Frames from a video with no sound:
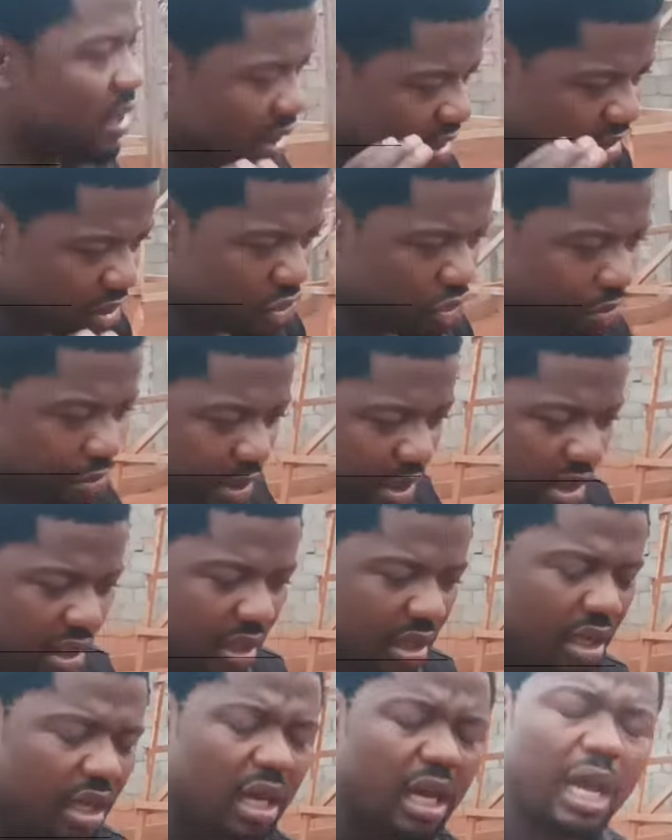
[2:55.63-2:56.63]
listen to me.
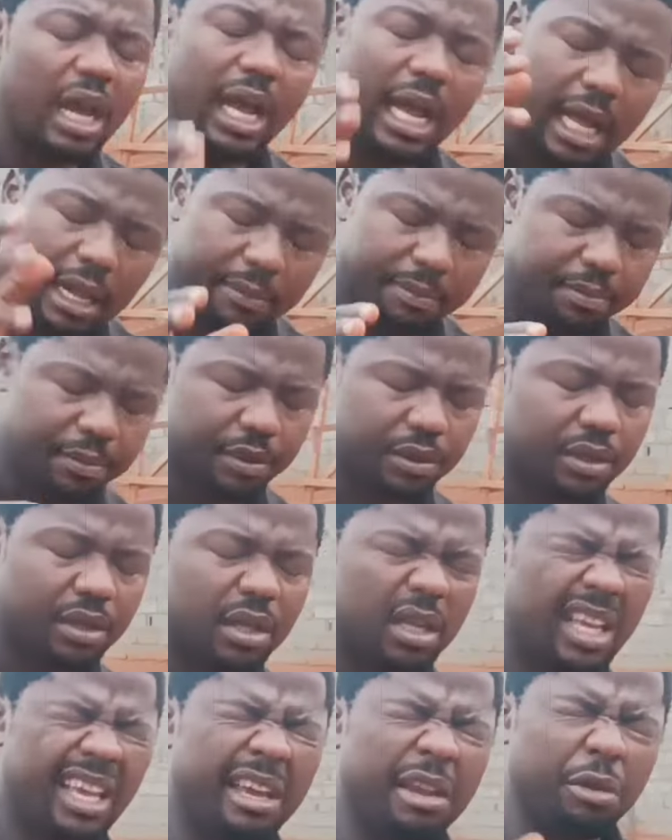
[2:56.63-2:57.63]
Help
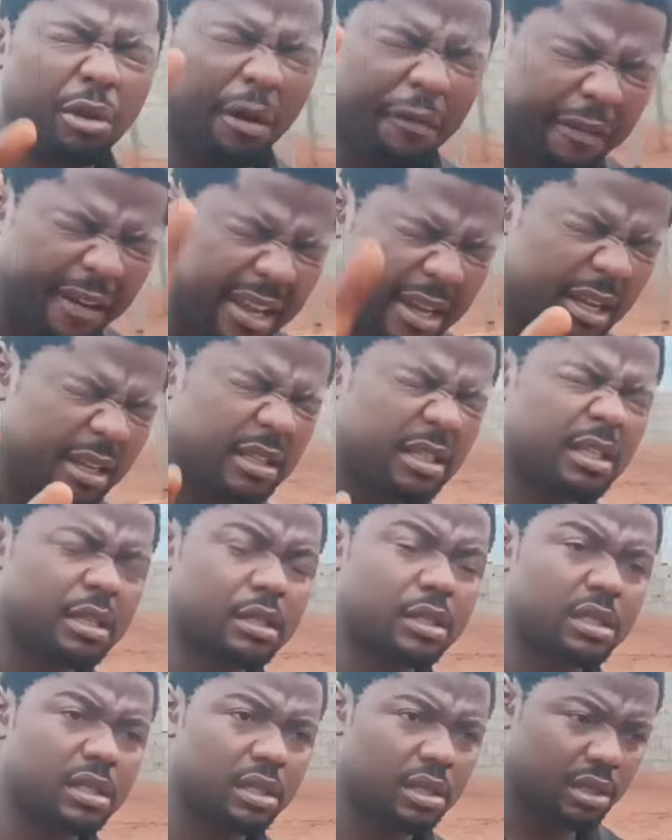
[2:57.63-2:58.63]
in your
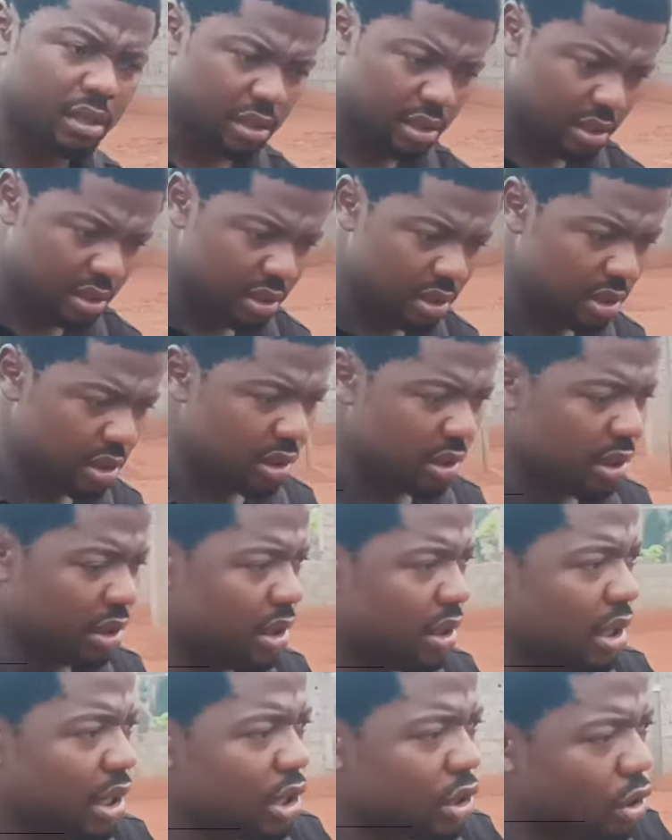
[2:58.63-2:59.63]
finances. Amen.
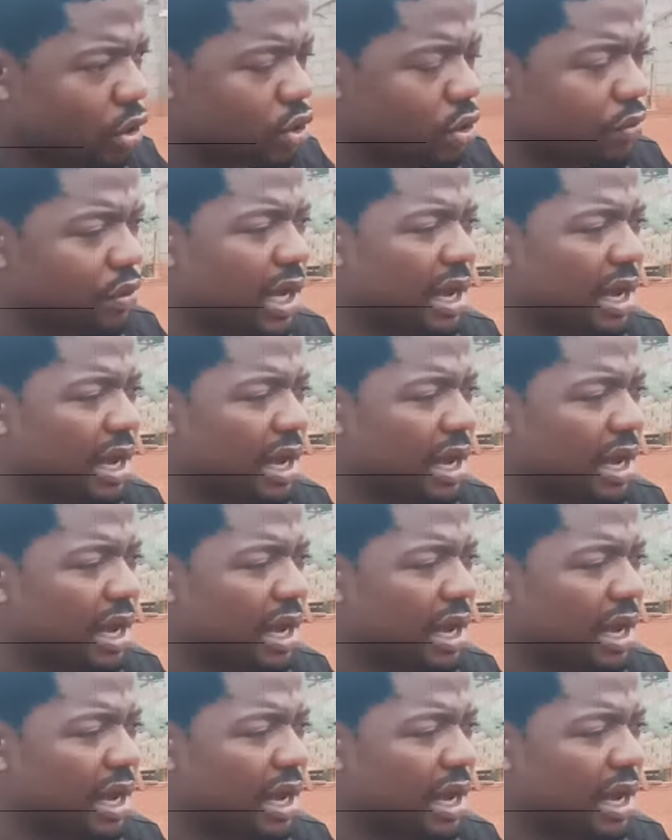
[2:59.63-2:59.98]
Those